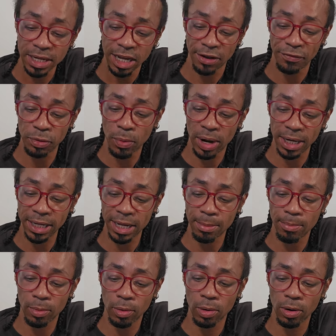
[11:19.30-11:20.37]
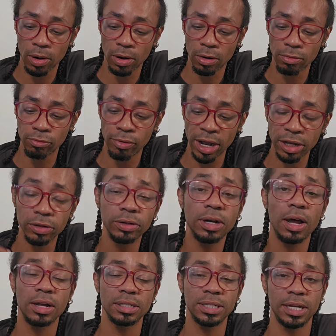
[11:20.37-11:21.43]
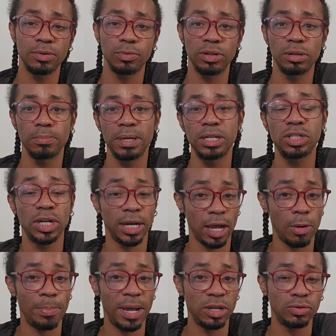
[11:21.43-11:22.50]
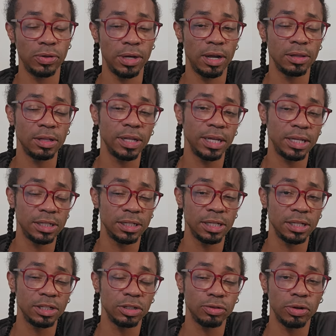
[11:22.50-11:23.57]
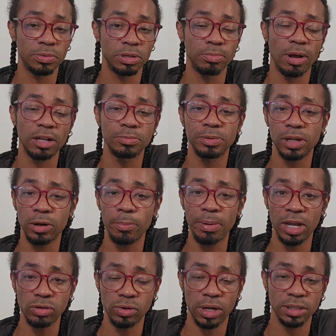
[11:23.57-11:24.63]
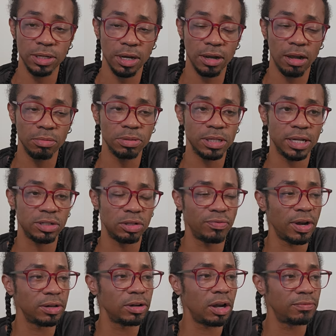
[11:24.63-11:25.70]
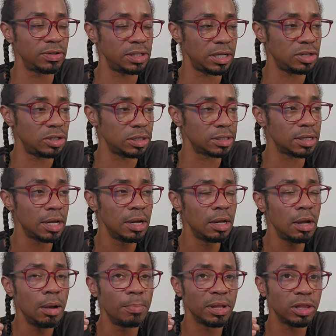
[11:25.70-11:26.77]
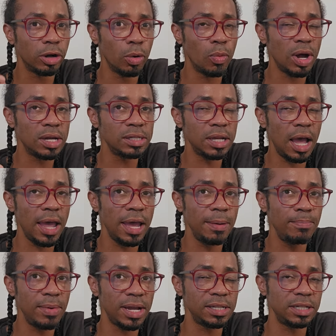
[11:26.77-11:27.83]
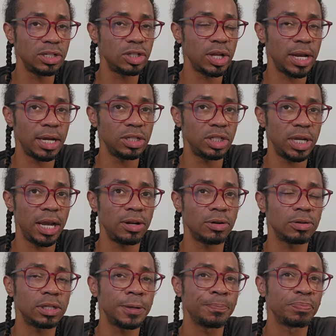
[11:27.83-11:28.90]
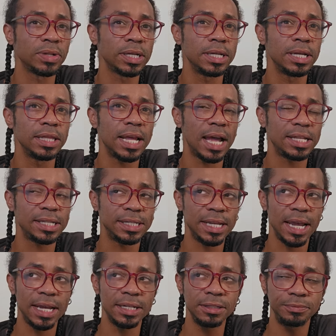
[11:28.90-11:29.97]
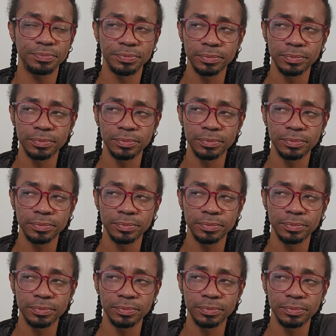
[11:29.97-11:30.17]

If you want to get more regular content with me, check out Patreon. The link is in the description box below, patreon.com slash divine conversations. But there was a message that I channeled that said